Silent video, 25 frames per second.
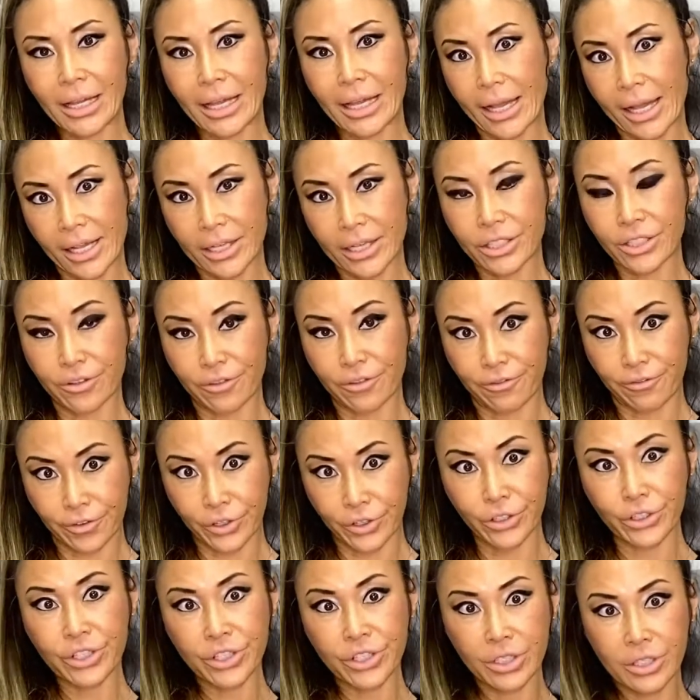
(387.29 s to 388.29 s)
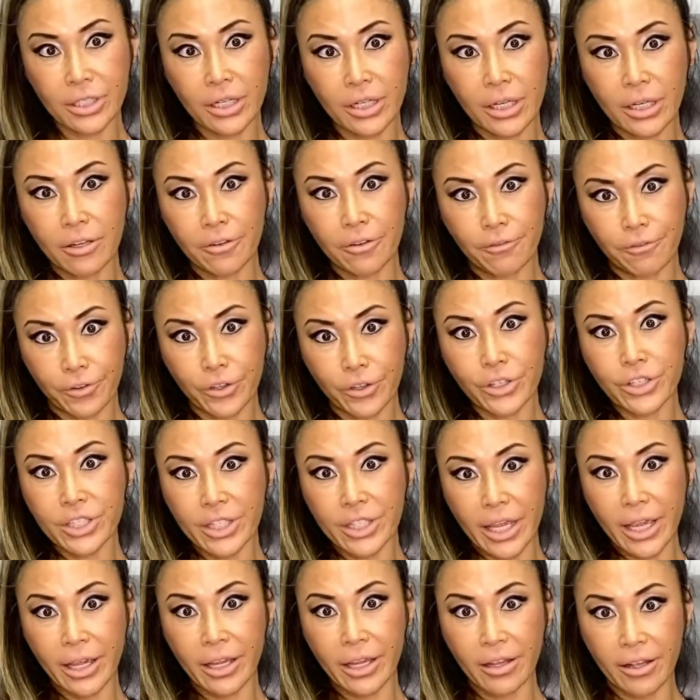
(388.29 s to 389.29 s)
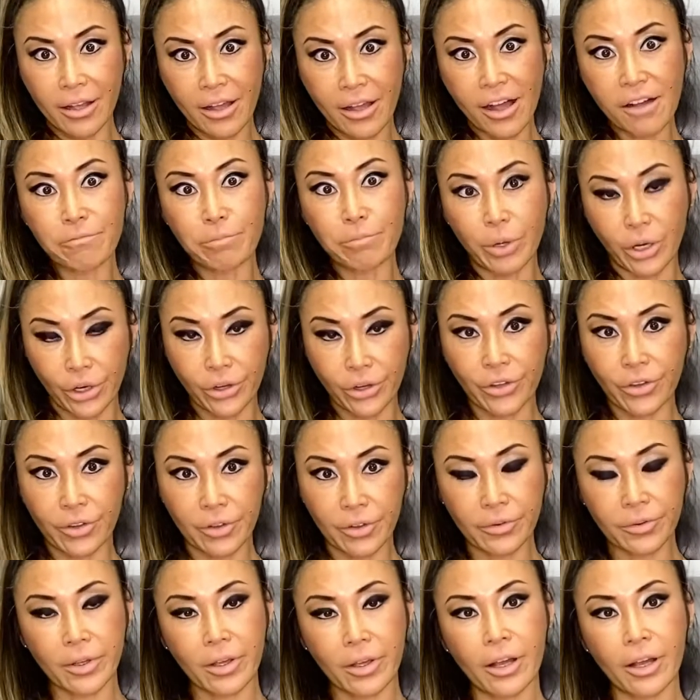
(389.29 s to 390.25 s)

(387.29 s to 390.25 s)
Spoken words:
as the first day of birth